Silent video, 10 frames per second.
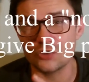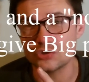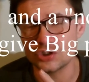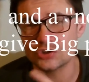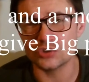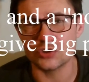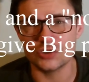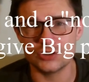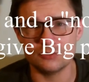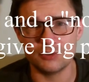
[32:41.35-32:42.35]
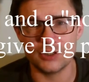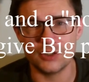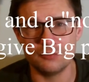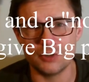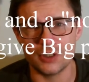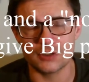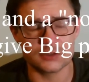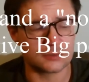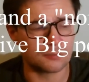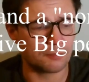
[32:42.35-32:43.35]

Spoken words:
just on the GPU marks.